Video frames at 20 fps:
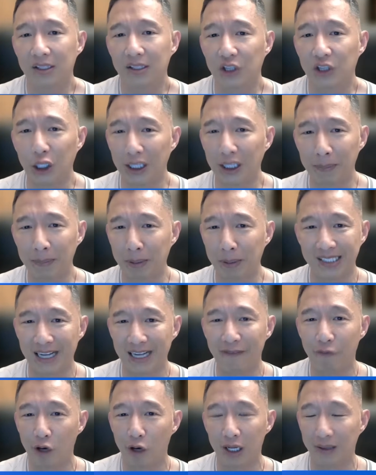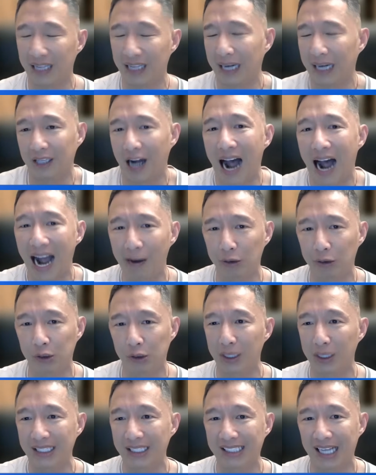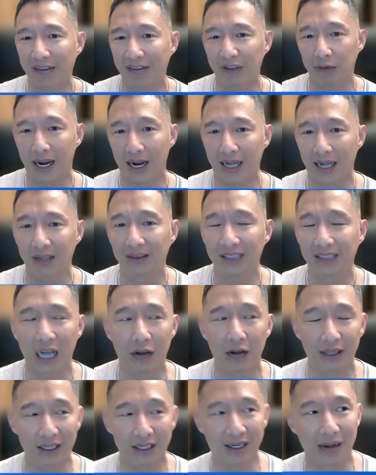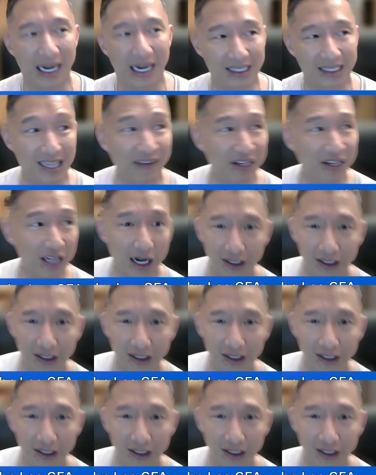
30%, 40, the high was 27, right? Now they're like $7.